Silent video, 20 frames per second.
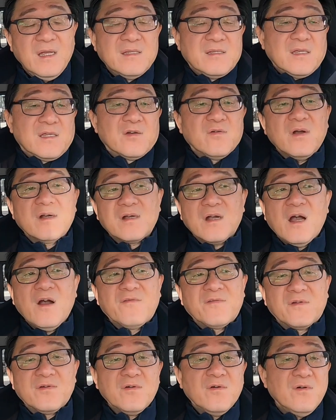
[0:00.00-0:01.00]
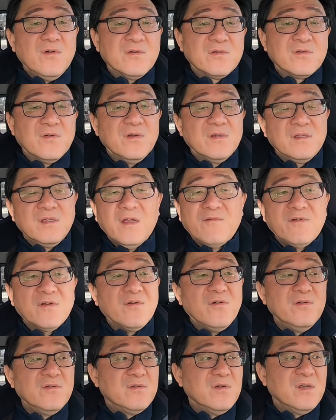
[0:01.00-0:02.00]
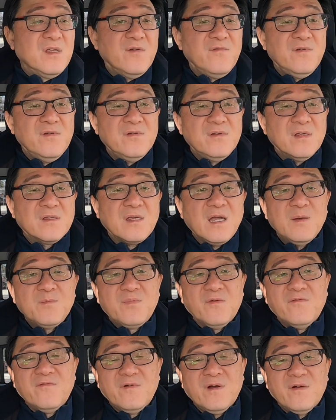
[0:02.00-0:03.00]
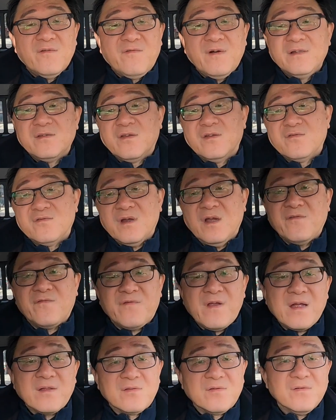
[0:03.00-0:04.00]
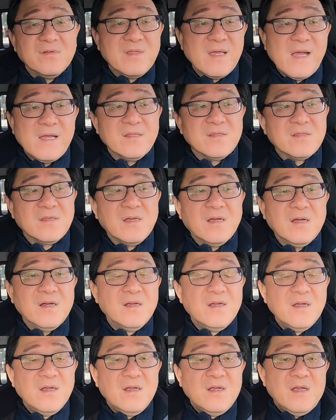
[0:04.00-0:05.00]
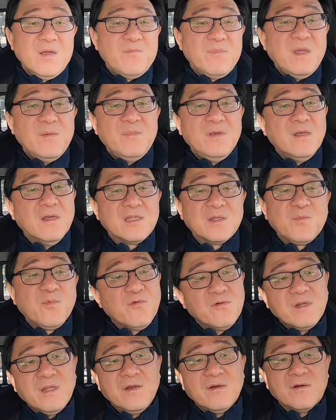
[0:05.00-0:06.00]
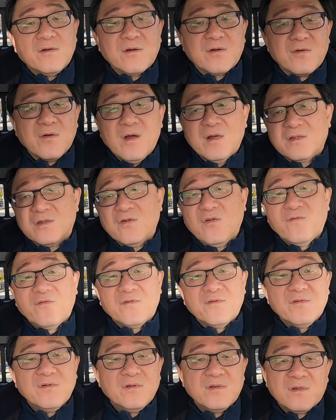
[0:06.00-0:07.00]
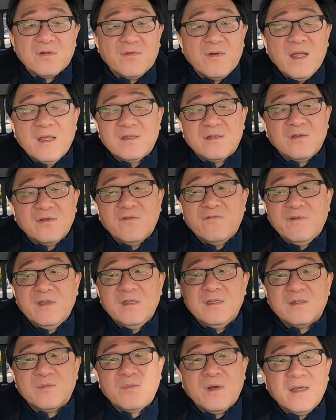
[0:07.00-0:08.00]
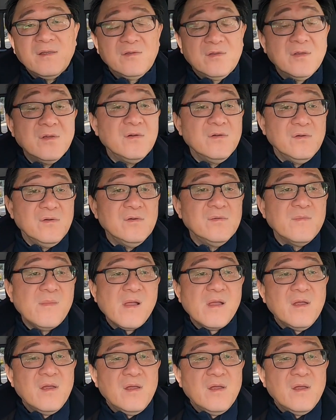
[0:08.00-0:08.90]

It's a truck after all, so it's never going to give you the type of uh, fun to drive factor that uh, maybe a sportier crossovers or SUVs might do.